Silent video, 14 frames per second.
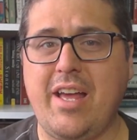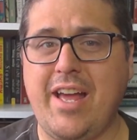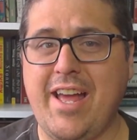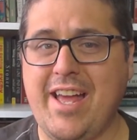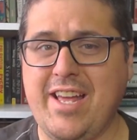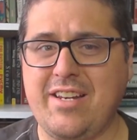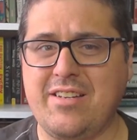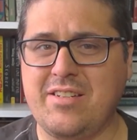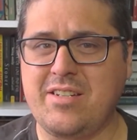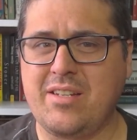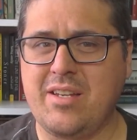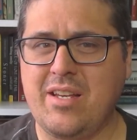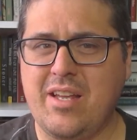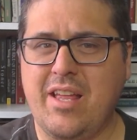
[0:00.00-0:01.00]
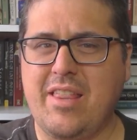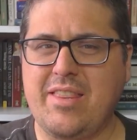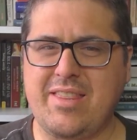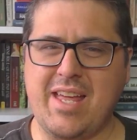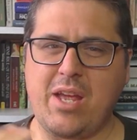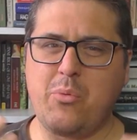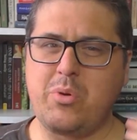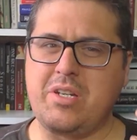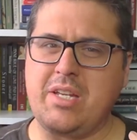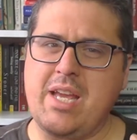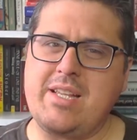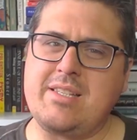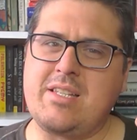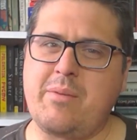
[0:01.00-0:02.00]
and they would
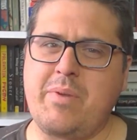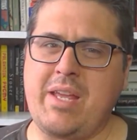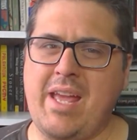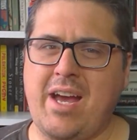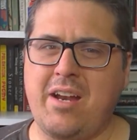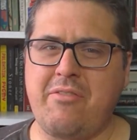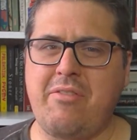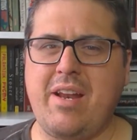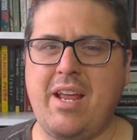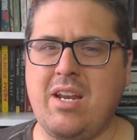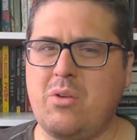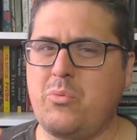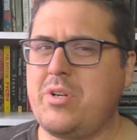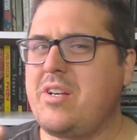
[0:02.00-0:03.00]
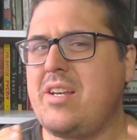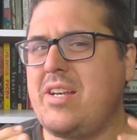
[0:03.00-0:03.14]
get something out of it, and it wouldn't